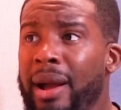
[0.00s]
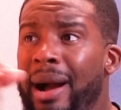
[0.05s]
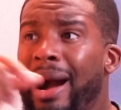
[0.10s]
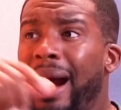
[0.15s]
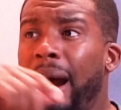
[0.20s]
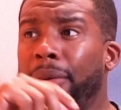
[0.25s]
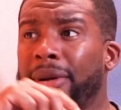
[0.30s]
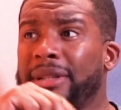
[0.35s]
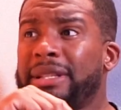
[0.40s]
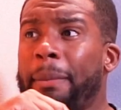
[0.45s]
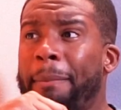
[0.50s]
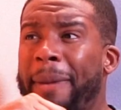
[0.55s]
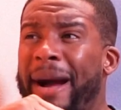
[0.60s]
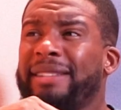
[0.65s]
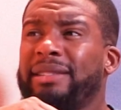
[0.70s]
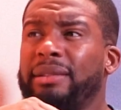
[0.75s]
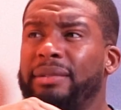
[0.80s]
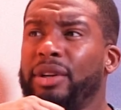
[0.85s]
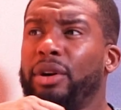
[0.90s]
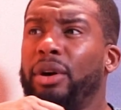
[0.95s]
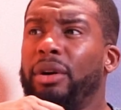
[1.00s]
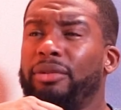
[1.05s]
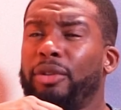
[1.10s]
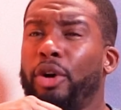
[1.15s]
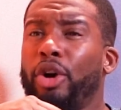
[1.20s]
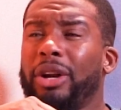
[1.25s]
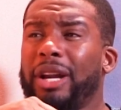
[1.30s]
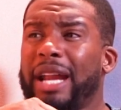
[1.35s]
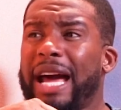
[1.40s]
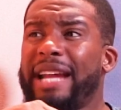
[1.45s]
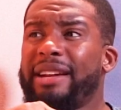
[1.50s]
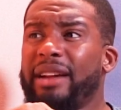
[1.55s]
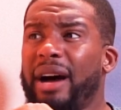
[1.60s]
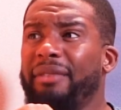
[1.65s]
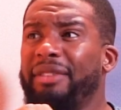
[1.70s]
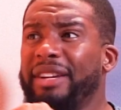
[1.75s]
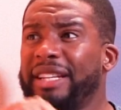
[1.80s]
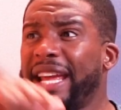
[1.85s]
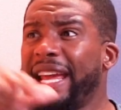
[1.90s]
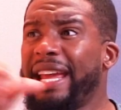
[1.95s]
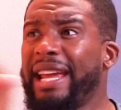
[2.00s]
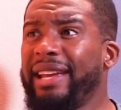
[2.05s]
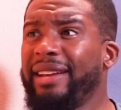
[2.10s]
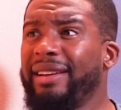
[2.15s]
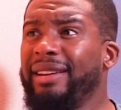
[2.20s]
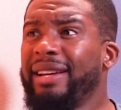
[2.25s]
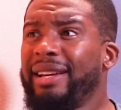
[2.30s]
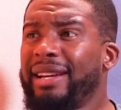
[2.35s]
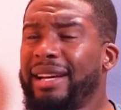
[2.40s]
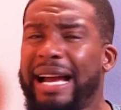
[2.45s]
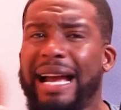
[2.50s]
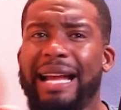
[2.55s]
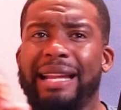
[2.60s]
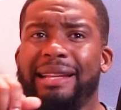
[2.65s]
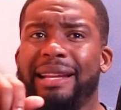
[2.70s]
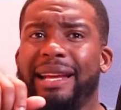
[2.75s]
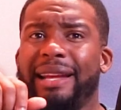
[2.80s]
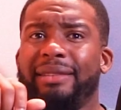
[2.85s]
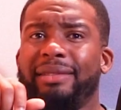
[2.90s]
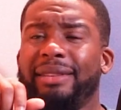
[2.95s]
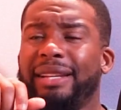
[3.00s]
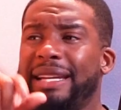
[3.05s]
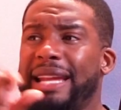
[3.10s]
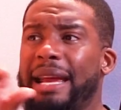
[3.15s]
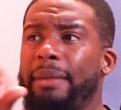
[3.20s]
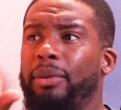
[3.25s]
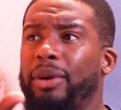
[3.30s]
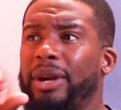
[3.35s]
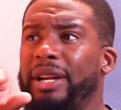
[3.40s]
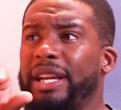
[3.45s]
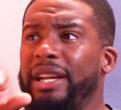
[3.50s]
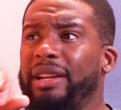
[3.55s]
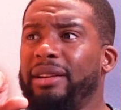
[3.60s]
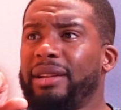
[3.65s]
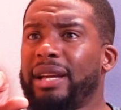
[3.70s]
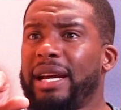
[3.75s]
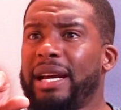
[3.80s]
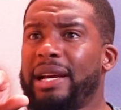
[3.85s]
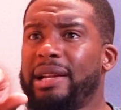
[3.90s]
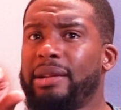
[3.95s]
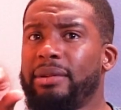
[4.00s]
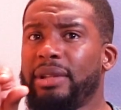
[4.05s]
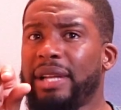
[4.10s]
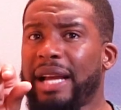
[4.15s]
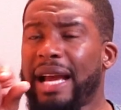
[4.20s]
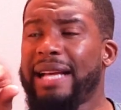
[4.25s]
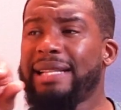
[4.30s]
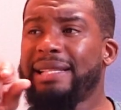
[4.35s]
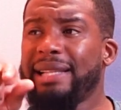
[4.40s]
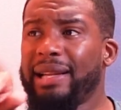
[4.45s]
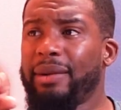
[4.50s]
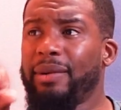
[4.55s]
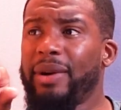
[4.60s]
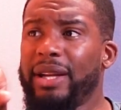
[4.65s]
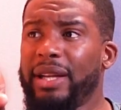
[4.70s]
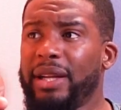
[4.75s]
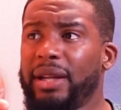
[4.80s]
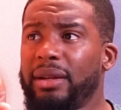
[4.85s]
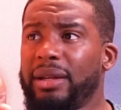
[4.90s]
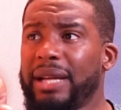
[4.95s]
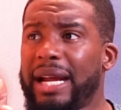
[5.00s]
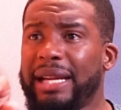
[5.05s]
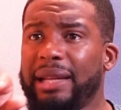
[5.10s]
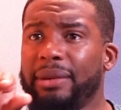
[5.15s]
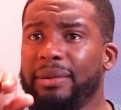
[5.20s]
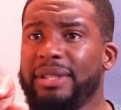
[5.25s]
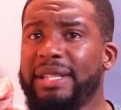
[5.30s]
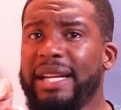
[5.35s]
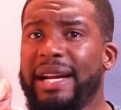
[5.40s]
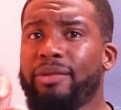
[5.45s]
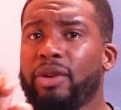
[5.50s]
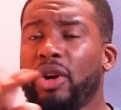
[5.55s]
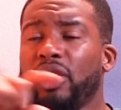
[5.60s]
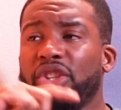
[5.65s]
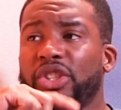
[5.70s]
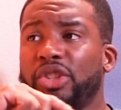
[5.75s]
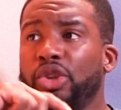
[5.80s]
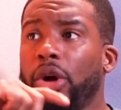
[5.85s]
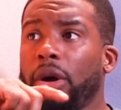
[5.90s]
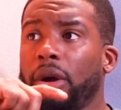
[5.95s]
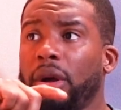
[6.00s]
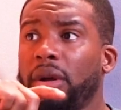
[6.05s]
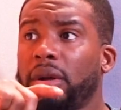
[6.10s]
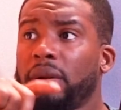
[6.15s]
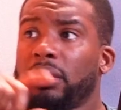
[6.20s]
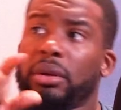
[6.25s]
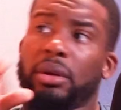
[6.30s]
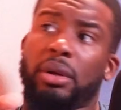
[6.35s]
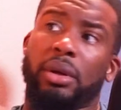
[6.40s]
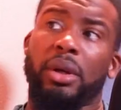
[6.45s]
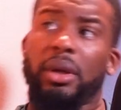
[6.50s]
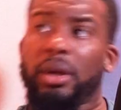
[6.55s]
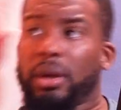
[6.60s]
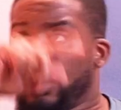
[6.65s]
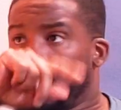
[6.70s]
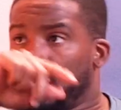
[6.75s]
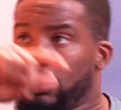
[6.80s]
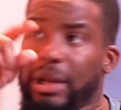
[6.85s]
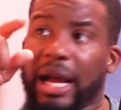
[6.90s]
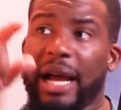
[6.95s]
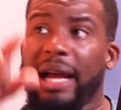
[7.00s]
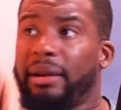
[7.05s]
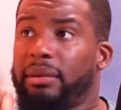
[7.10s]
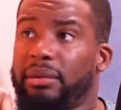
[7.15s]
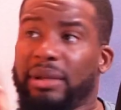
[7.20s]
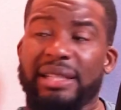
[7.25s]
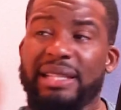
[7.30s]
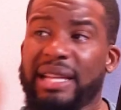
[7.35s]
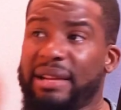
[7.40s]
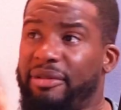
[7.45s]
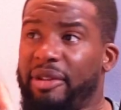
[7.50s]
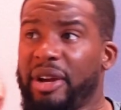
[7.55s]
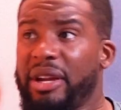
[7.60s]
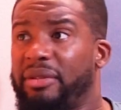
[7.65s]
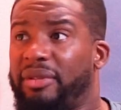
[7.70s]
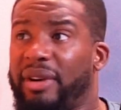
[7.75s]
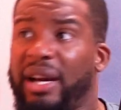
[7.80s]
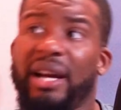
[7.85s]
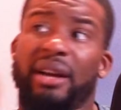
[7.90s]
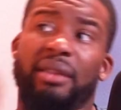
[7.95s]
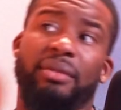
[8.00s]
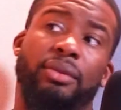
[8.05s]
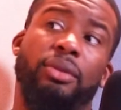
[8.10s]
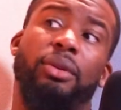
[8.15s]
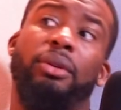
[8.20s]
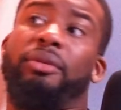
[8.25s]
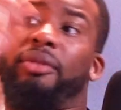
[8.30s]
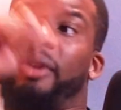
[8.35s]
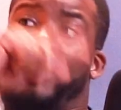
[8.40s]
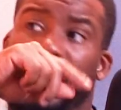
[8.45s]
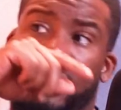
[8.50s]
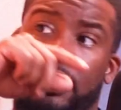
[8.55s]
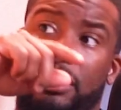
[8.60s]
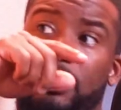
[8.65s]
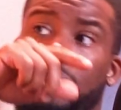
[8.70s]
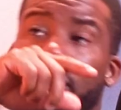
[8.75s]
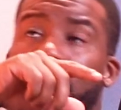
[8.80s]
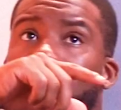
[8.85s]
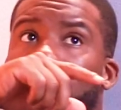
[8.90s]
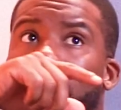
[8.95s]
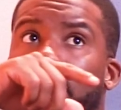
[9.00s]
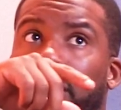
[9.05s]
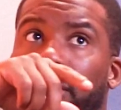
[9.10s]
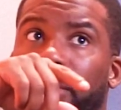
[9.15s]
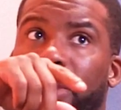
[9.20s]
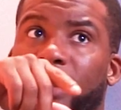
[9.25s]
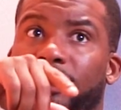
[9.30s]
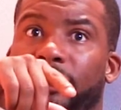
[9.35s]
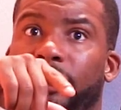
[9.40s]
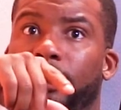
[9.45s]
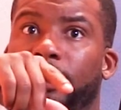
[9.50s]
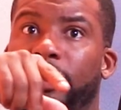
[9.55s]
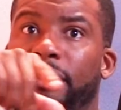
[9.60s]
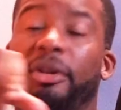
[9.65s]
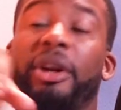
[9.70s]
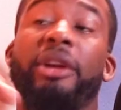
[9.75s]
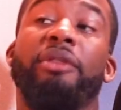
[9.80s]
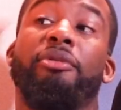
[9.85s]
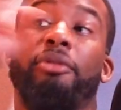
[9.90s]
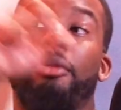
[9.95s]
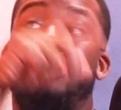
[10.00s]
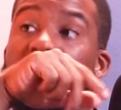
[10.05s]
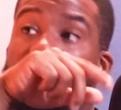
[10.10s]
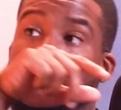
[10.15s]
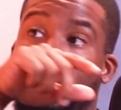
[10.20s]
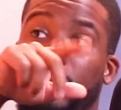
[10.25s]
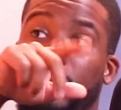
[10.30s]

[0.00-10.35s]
He I like, went to buy something on, online the other day, and, and then the neighbor went in, and the guy said he went in, and he was like, "Bro, just knock, like let's say thirty-five, knock thirty-two or whatever it would be, thirty-three, so it